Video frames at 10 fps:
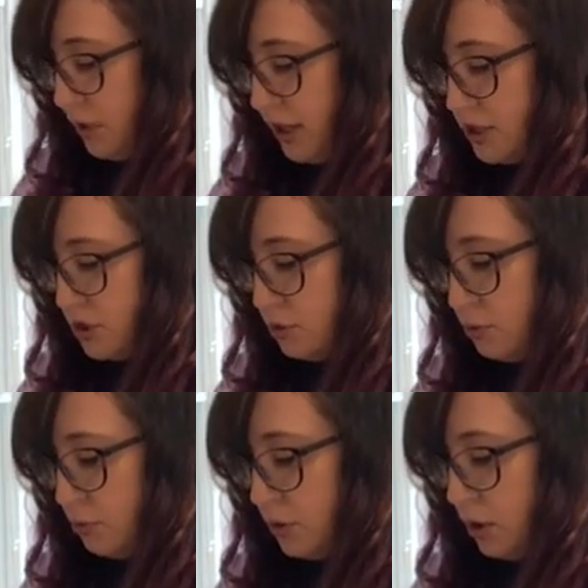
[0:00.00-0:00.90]
But I
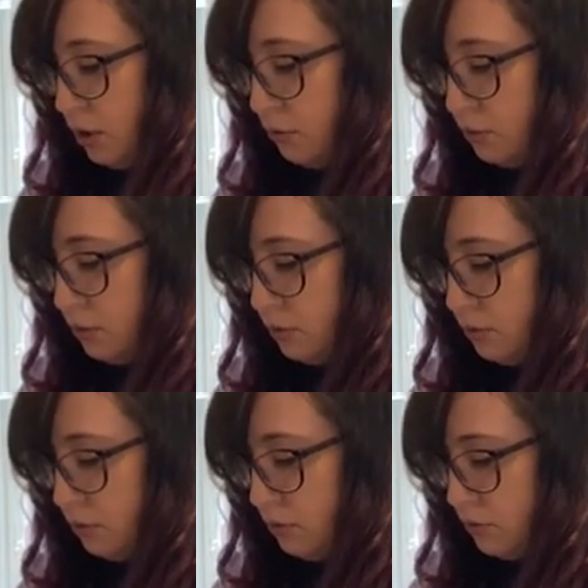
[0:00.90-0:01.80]
do, you know,
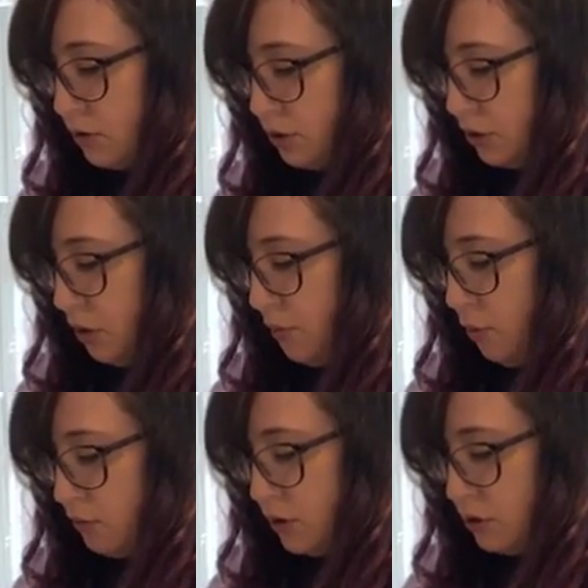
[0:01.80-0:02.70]
y'all know
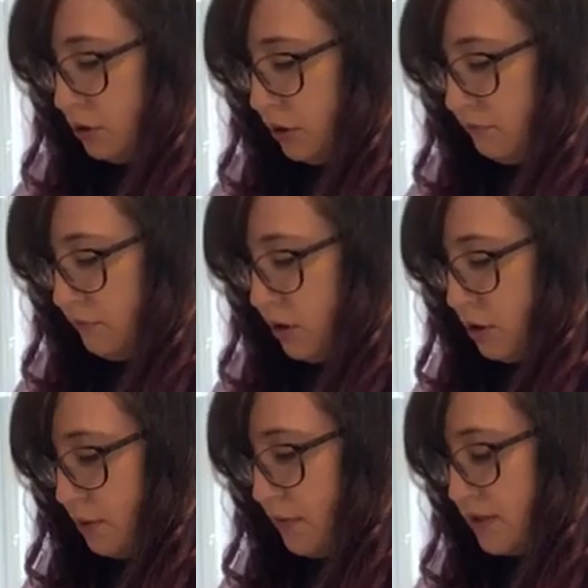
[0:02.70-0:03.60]
I'm only cooking
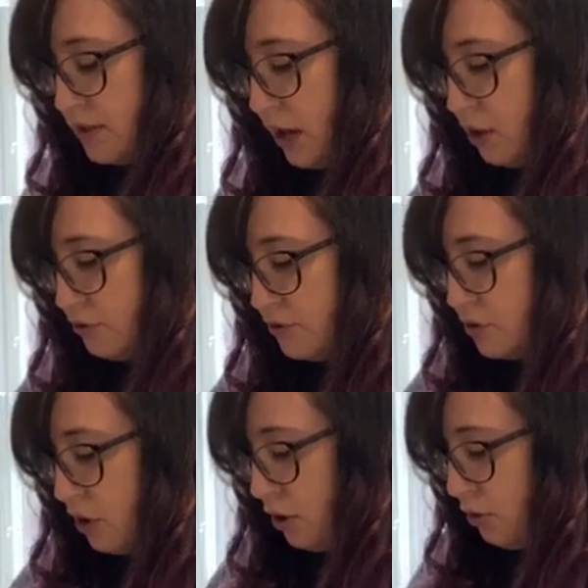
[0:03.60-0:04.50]
for myself,
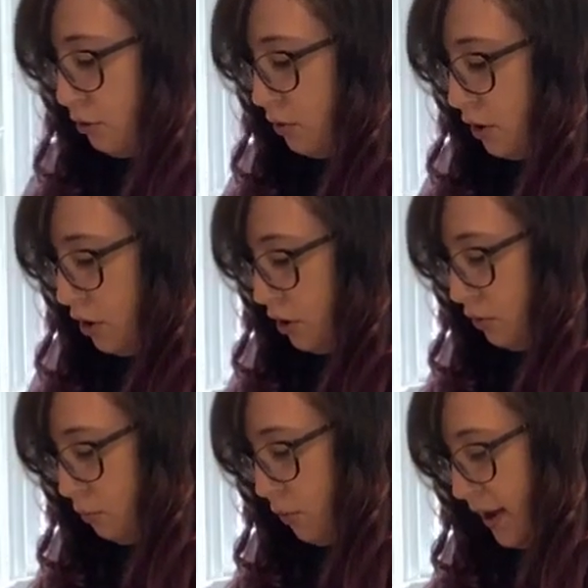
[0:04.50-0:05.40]
so
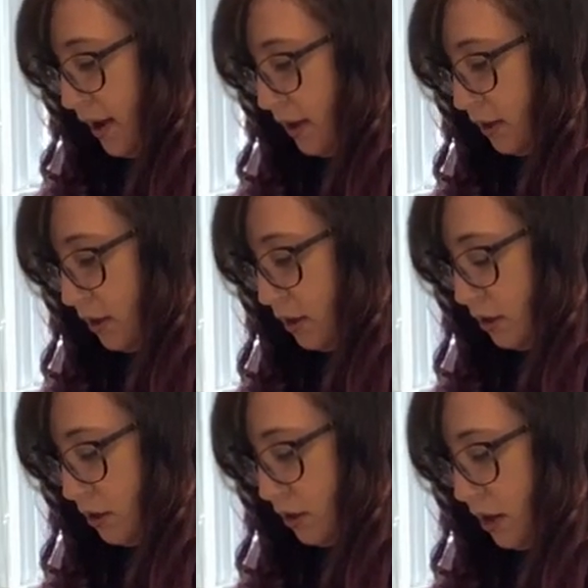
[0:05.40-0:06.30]
when
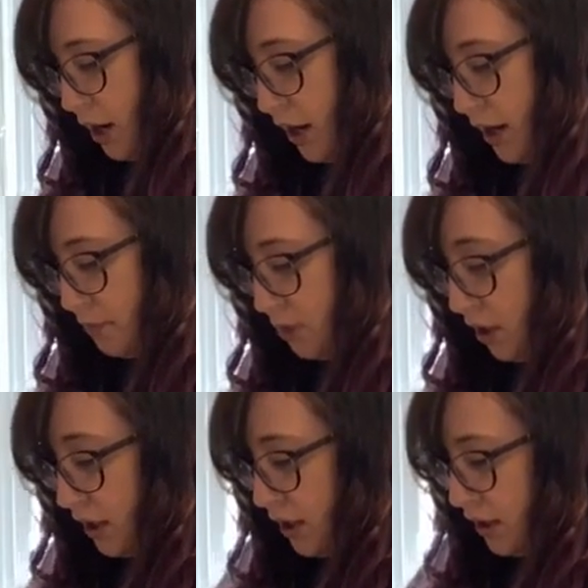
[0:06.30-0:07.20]
I am
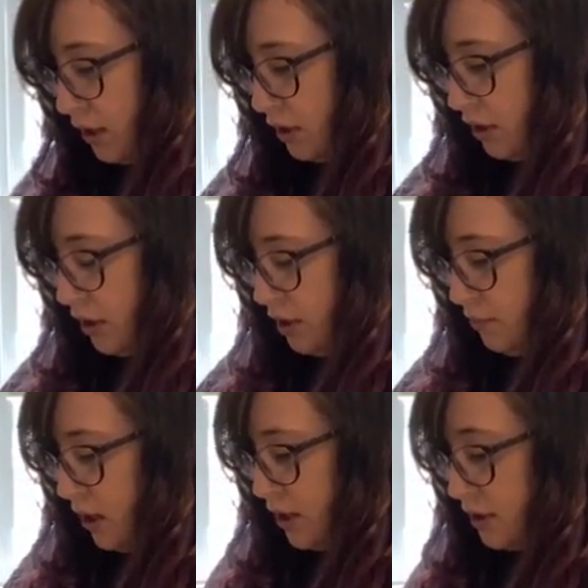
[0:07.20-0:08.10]
cutting
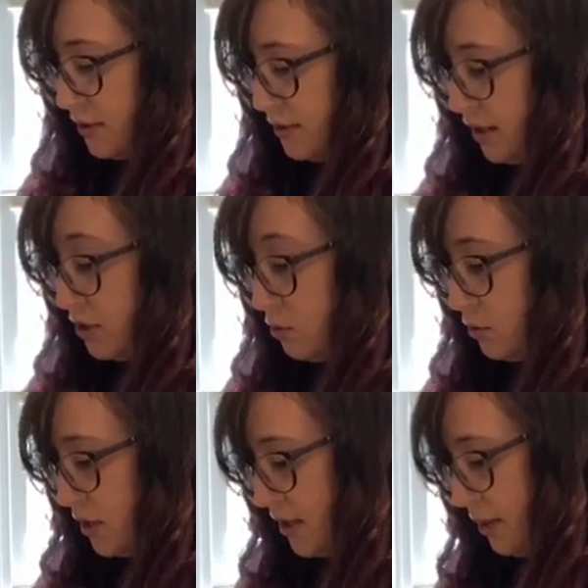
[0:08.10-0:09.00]
um, onions and I
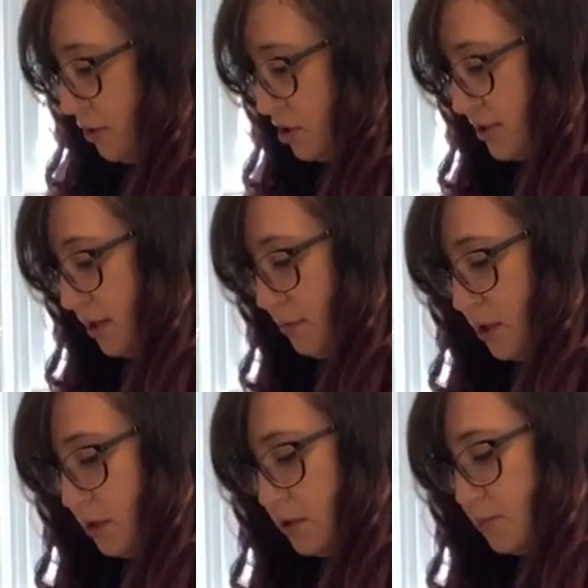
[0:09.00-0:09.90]
don't need that much because I'm
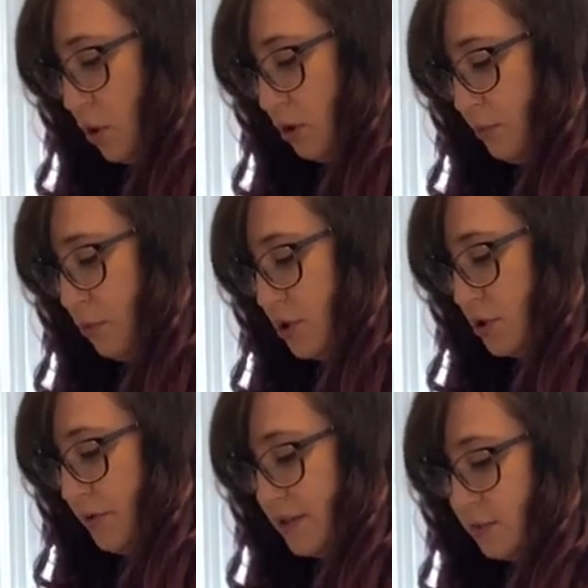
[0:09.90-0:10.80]
making smaller
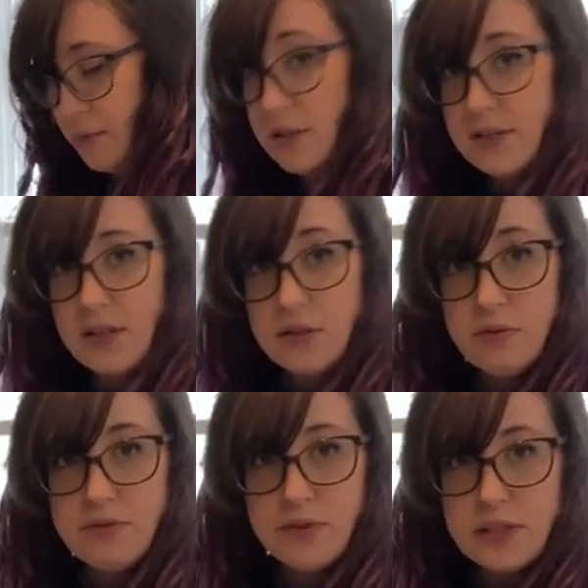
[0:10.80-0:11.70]
portion recipes, they
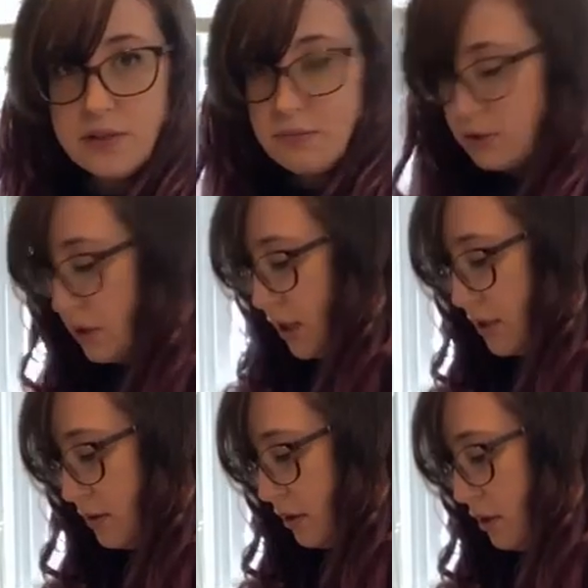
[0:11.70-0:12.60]
do freeze really
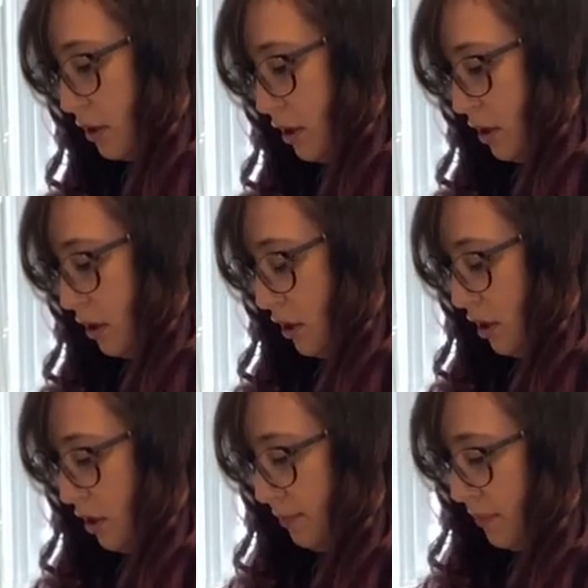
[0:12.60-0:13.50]
nicely.
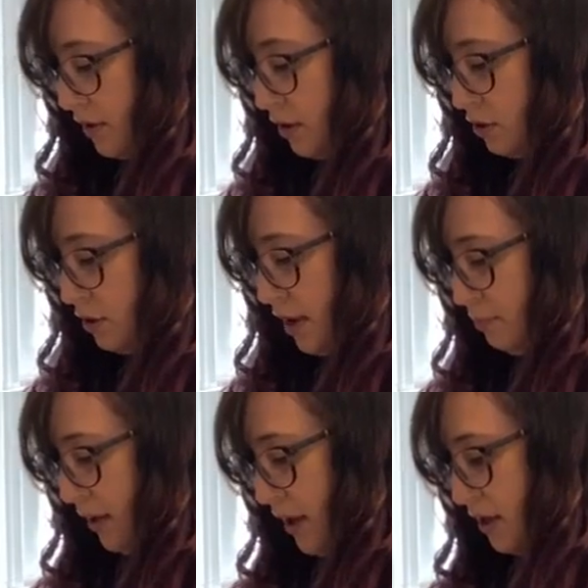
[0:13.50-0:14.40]
Um, and then you're
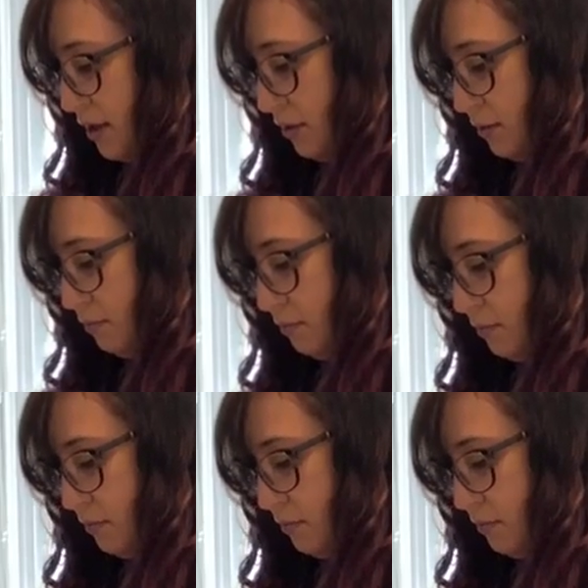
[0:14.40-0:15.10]
not paying,